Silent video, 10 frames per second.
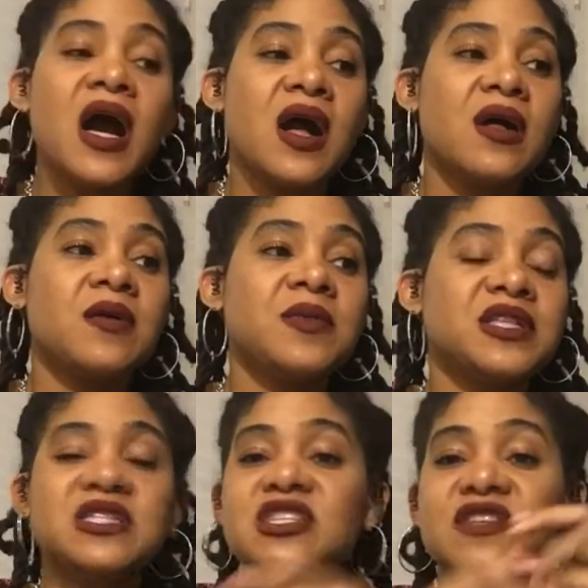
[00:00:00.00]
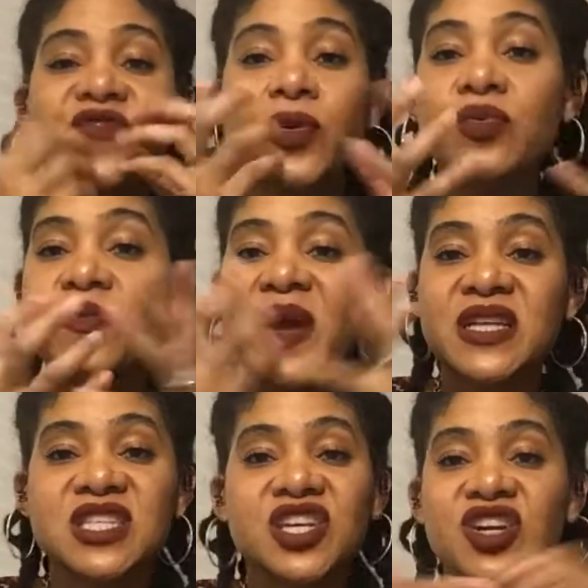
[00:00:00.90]
It's just filled with
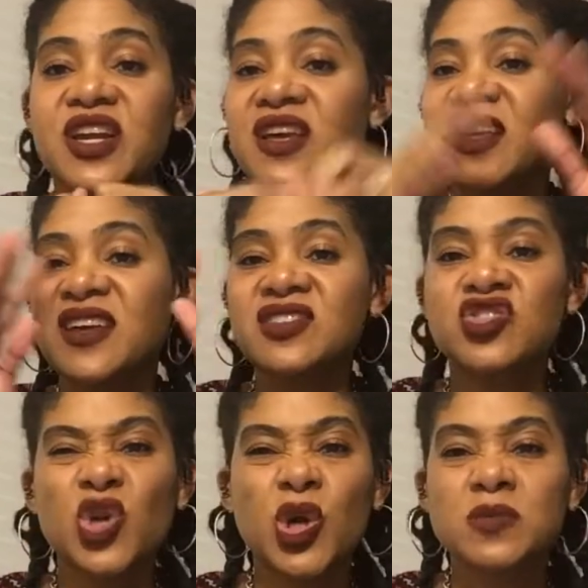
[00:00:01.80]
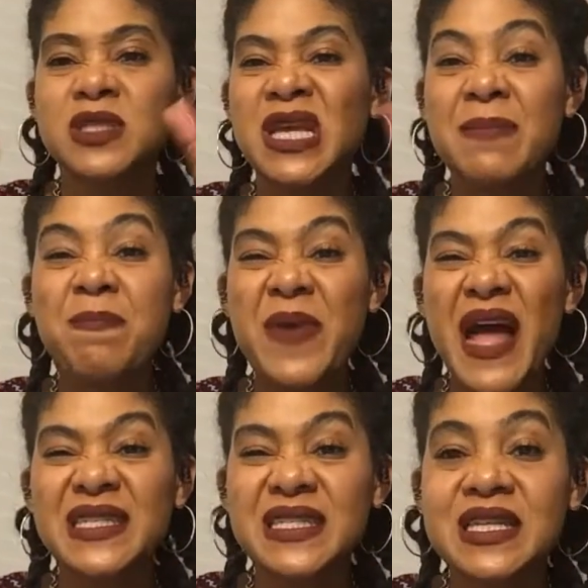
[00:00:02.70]
bacteria and germs and
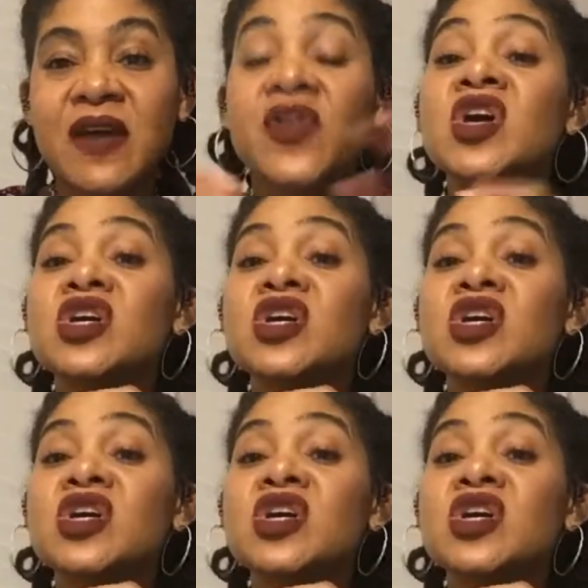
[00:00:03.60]
bad stuff.